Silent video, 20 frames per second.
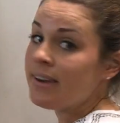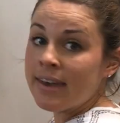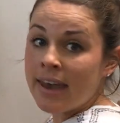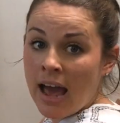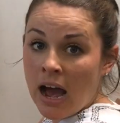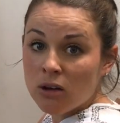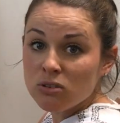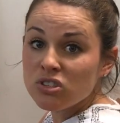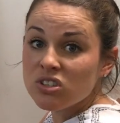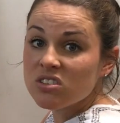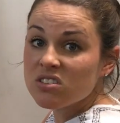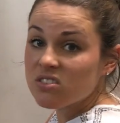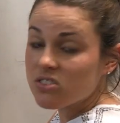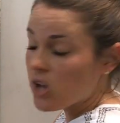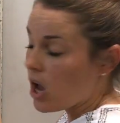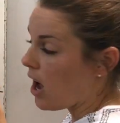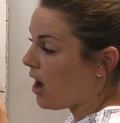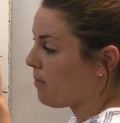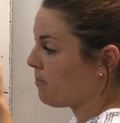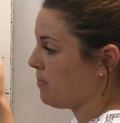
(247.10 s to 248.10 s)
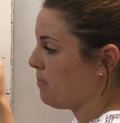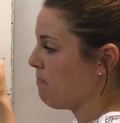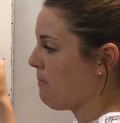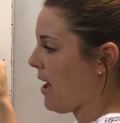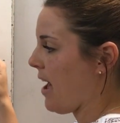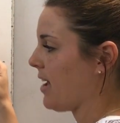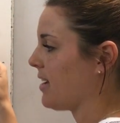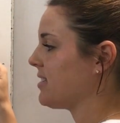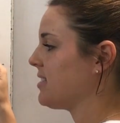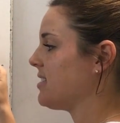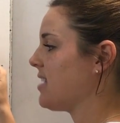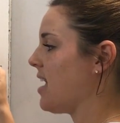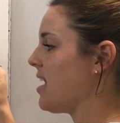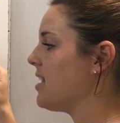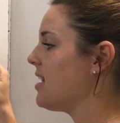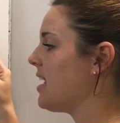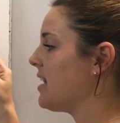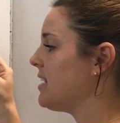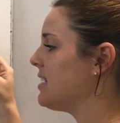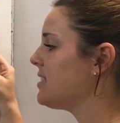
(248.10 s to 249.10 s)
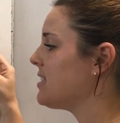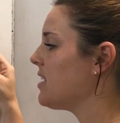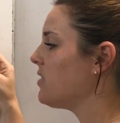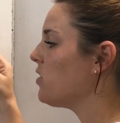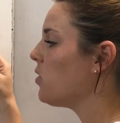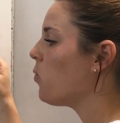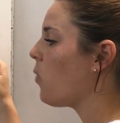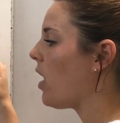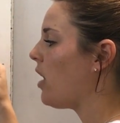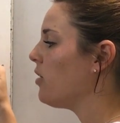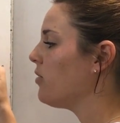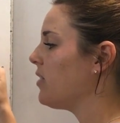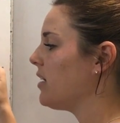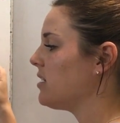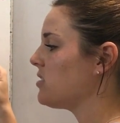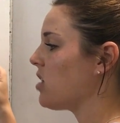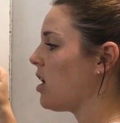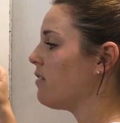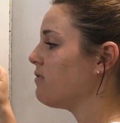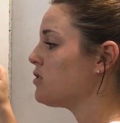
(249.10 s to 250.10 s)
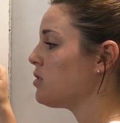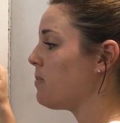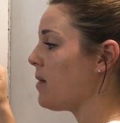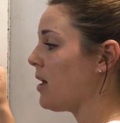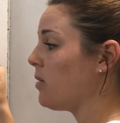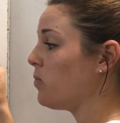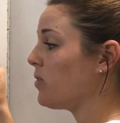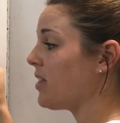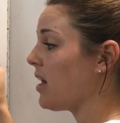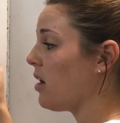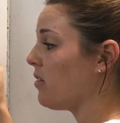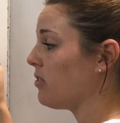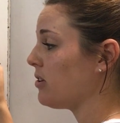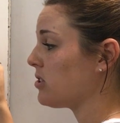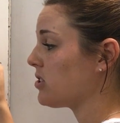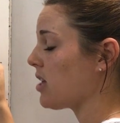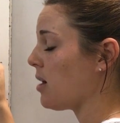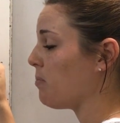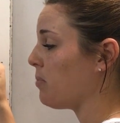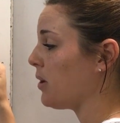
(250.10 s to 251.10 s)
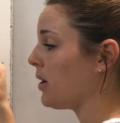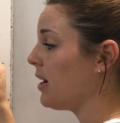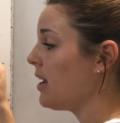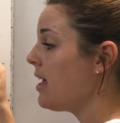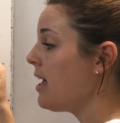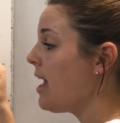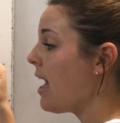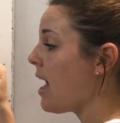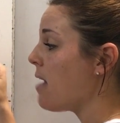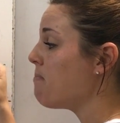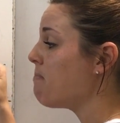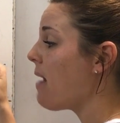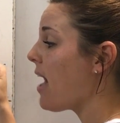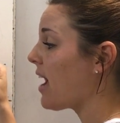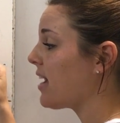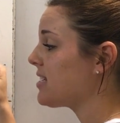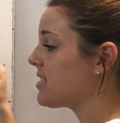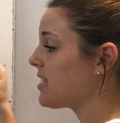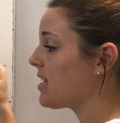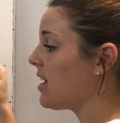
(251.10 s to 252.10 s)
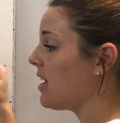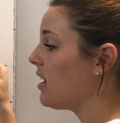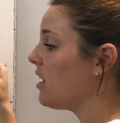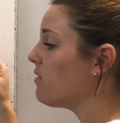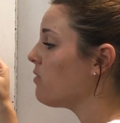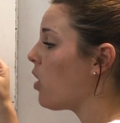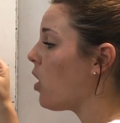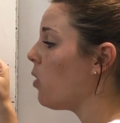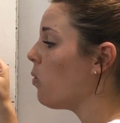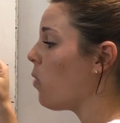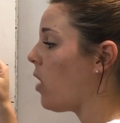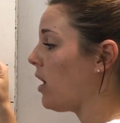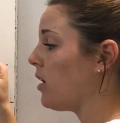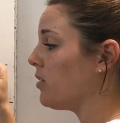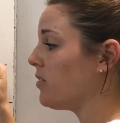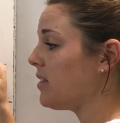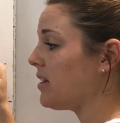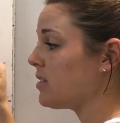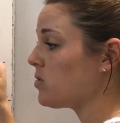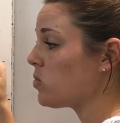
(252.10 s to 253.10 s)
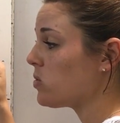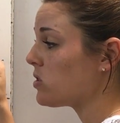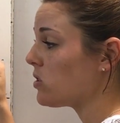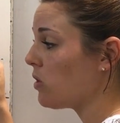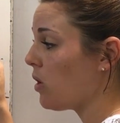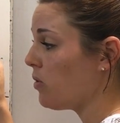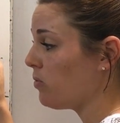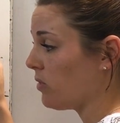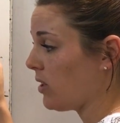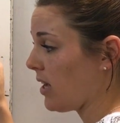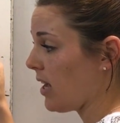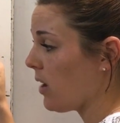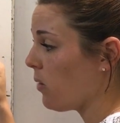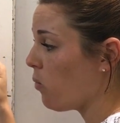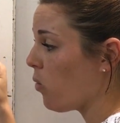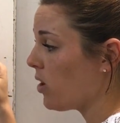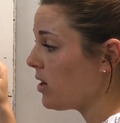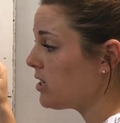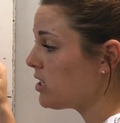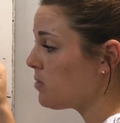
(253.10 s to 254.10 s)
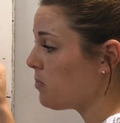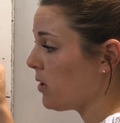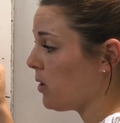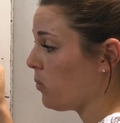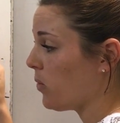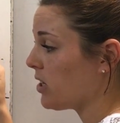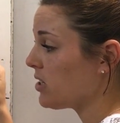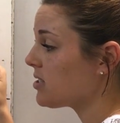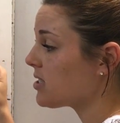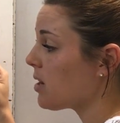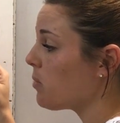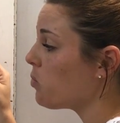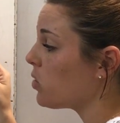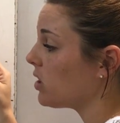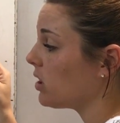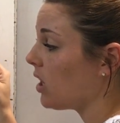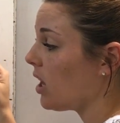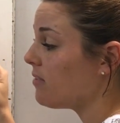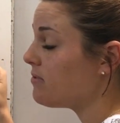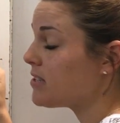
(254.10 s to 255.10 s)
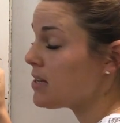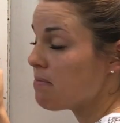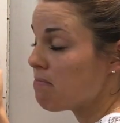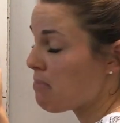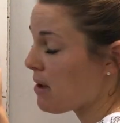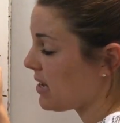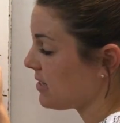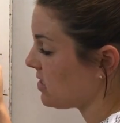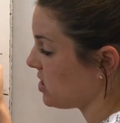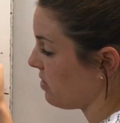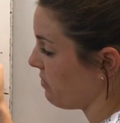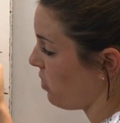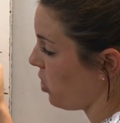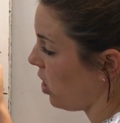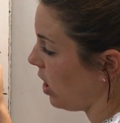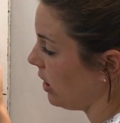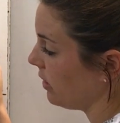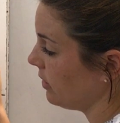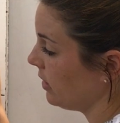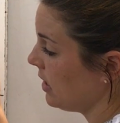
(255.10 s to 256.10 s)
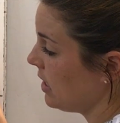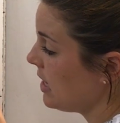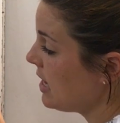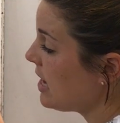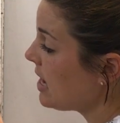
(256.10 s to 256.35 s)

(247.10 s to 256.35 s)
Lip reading: "Now stop," Max said, and he sent the wild things off to bed without their supper. And Max, the king of all wild things, was lonely and wanted to be where someone loved him best of all.